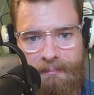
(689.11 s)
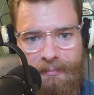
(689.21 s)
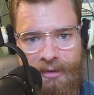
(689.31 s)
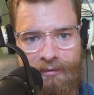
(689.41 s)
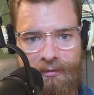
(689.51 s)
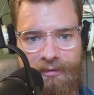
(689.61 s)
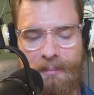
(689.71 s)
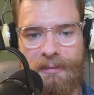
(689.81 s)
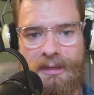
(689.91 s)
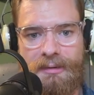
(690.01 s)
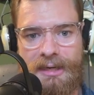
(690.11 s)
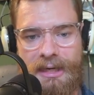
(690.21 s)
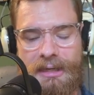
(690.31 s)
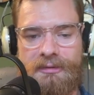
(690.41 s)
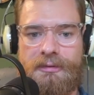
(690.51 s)
And this is something
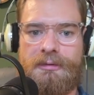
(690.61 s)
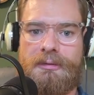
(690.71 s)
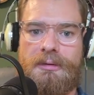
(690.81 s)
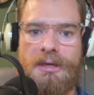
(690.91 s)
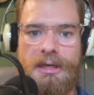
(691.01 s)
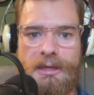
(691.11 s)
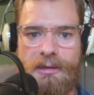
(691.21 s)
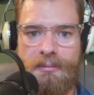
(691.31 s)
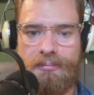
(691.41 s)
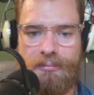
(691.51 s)
that uh,